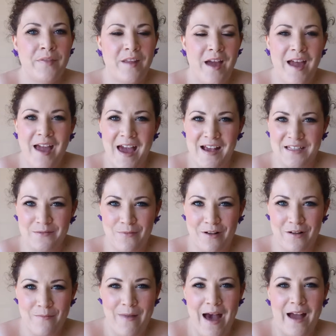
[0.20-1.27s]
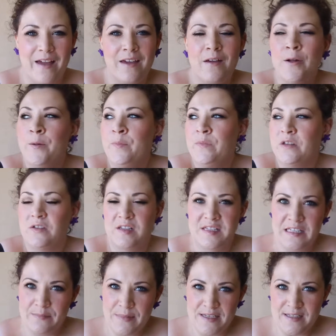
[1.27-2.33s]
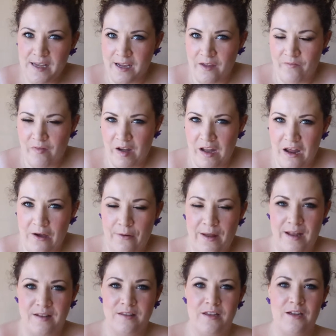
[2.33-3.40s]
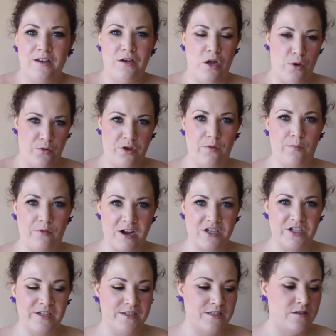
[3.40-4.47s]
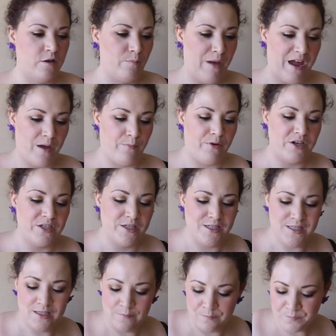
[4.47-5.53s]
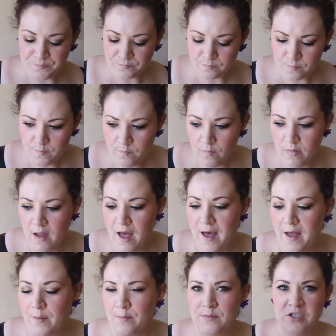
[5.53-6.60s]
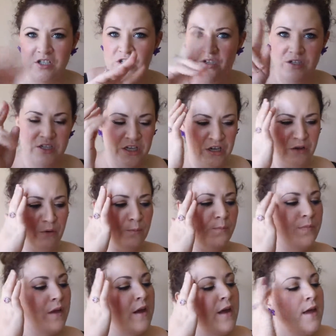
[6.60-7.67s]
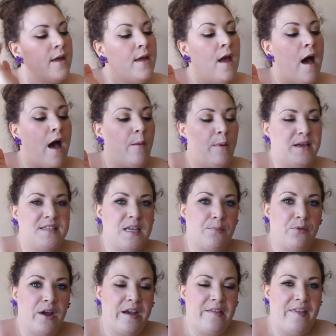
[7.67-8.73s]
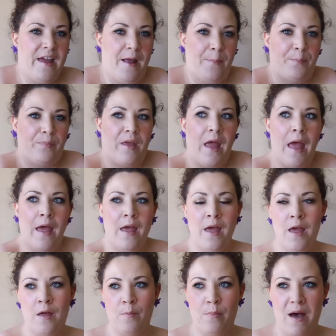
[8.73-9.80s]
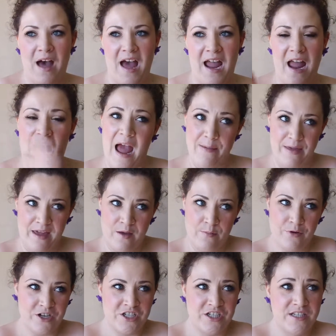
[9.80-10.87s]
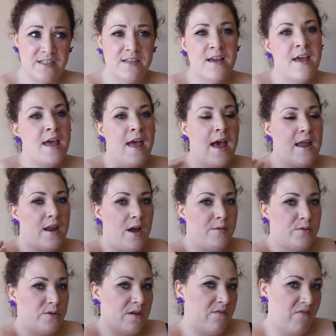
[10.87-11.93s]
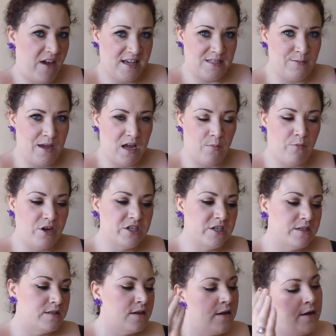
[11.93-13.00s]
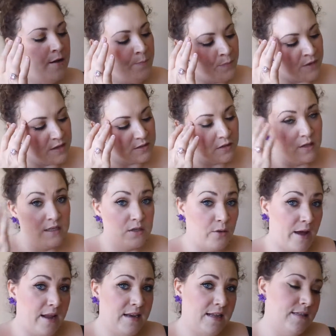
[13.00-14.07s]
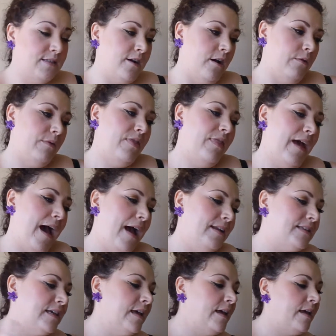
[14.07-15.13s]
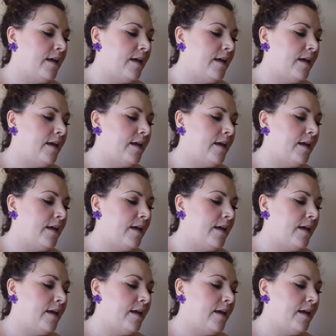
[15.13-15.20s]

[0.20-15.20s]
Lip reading: Hi guys, welcome back. So this is my second video in the Know Your Brushes, your makeup brushes. Just did two. I separated them by eye makeup brushes and now I'm doing face makeup brushes. So let's go ahead and get started with that.